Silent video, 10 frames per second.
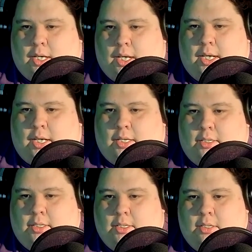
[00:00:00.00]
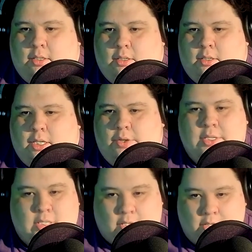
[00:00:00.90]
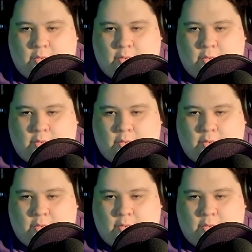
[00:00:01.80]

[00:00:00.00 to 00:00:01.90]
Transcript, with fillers: and there is another